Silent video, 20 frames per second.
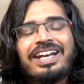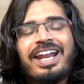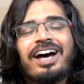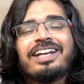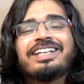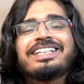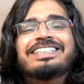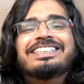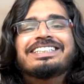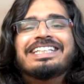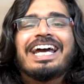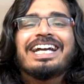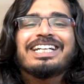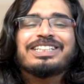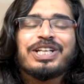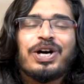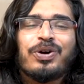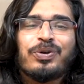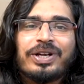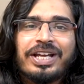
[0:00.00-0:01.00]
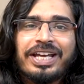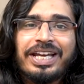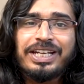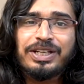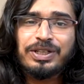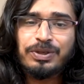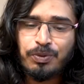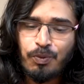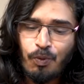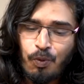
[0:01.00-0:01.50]
Nani stands out
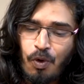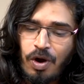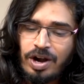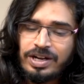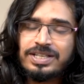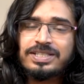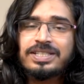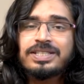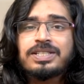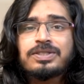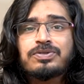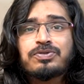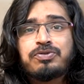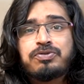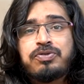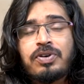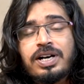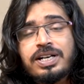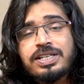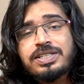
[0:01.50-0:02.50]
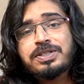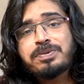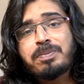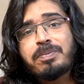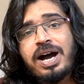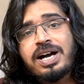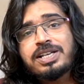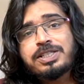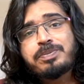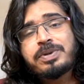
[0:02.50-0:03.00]
in what is his first
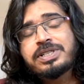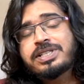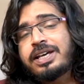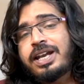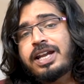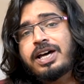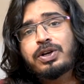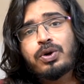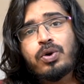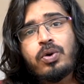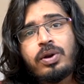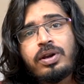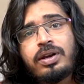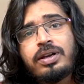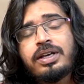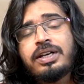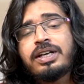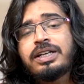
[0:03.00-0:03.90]
mass masala role,